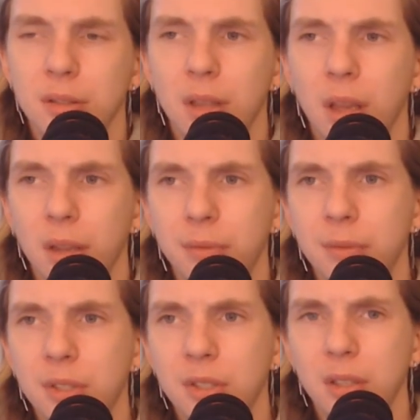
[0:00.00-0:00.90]

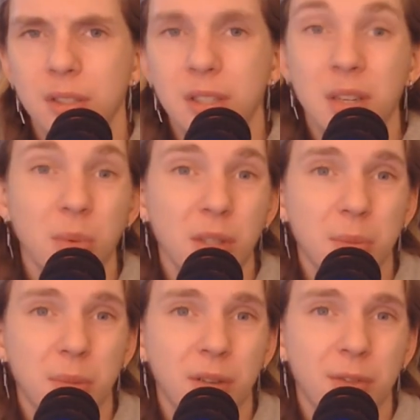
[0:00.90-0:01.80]
I've discussed their
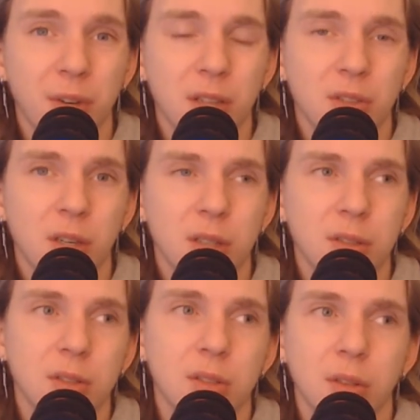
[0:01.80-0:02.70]
really big
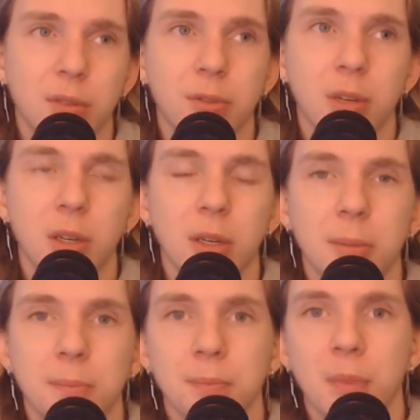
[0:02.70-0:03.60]
franchises so far.
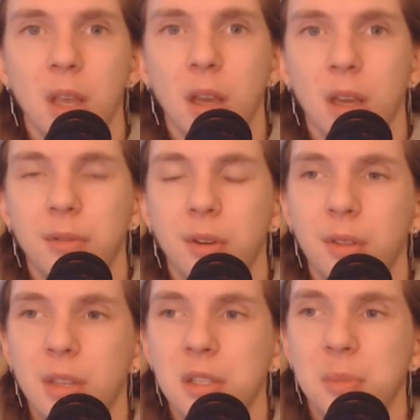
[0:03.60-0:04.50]
I've
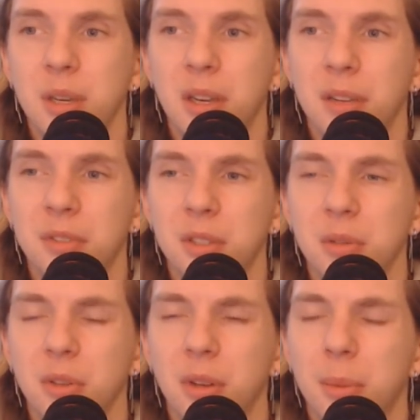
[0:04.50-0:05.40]
heard things about
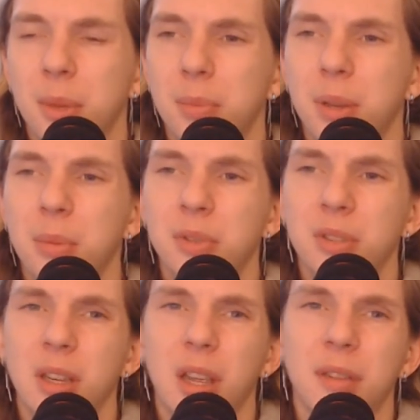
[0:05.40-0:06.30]
F-Zero. I mean, people
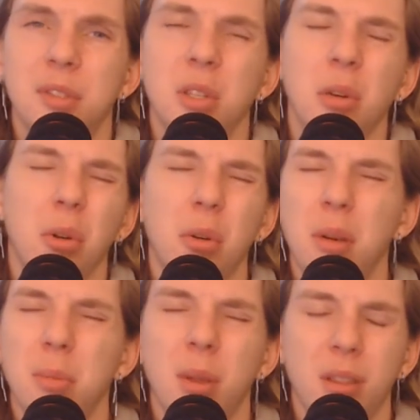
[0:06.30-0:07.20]
say F-Zero
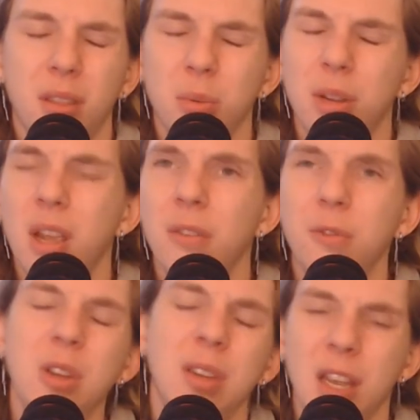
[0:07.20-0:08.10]
and Mother 3
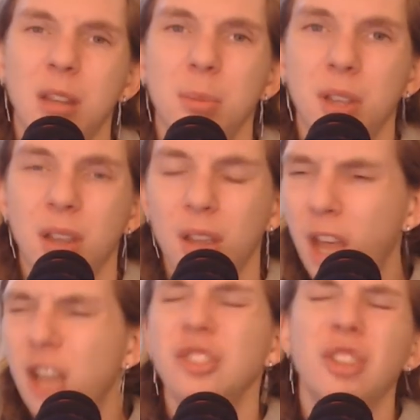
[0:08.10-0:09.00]
every damn year.
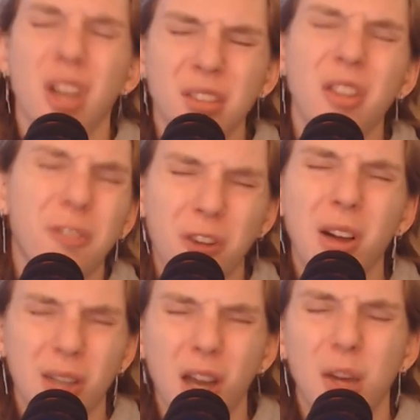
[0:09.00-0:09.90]
Shut the
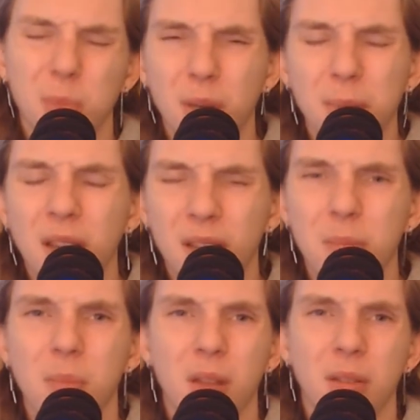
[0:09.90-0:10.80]
fuck up about
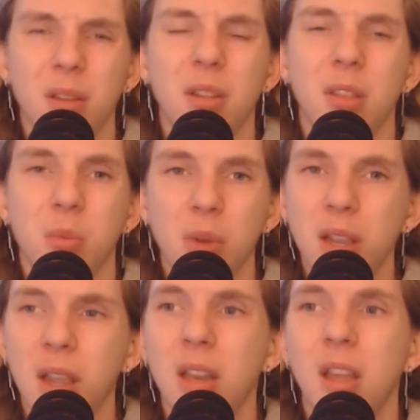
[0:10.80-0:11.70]
Mother
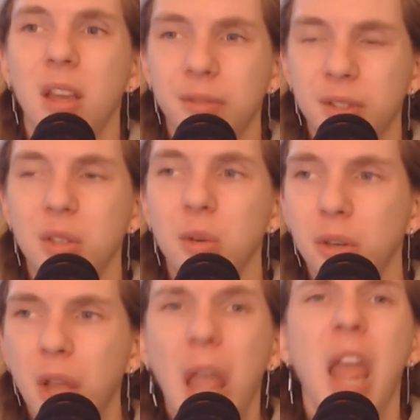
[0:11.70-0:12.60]
3 and
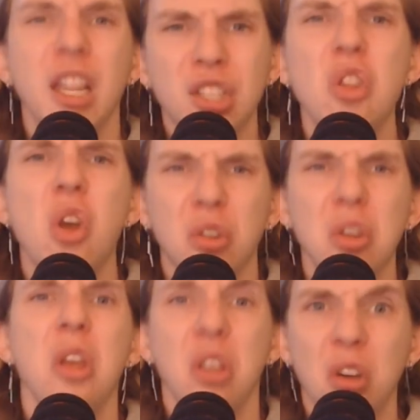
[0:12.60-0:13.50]
F-Zero. It's not
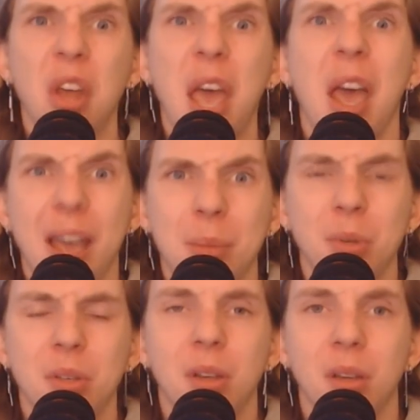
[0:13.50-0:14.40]
gonna
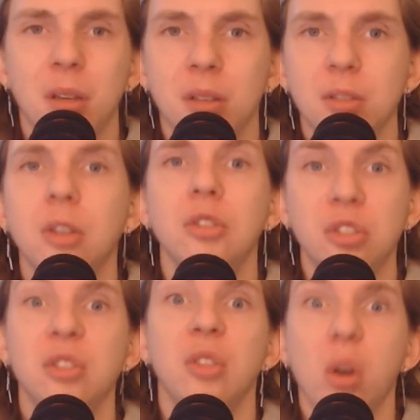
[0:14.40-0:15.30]
happen. So
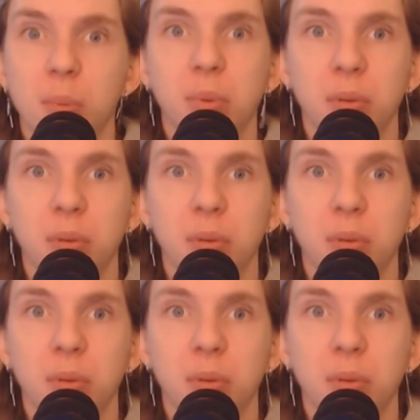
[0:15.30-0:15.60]
just stop.